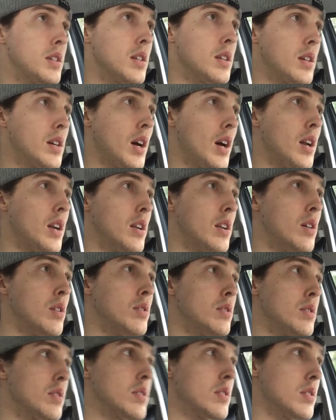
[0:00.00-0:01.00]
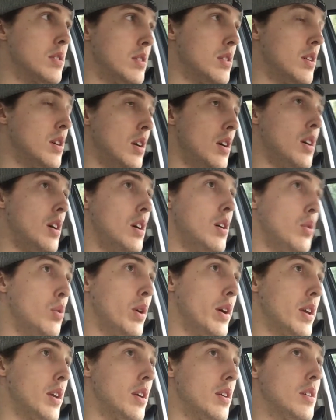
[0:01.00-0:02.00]
and it kind of knows
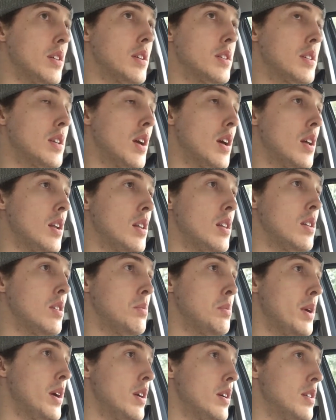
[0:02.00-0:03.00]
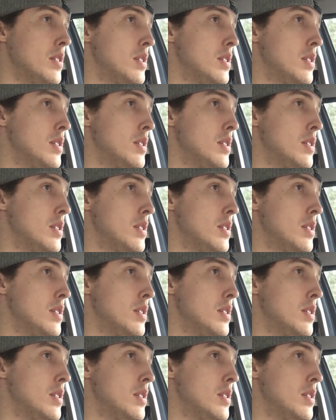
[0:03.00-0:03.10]
what gear to stay in a little better.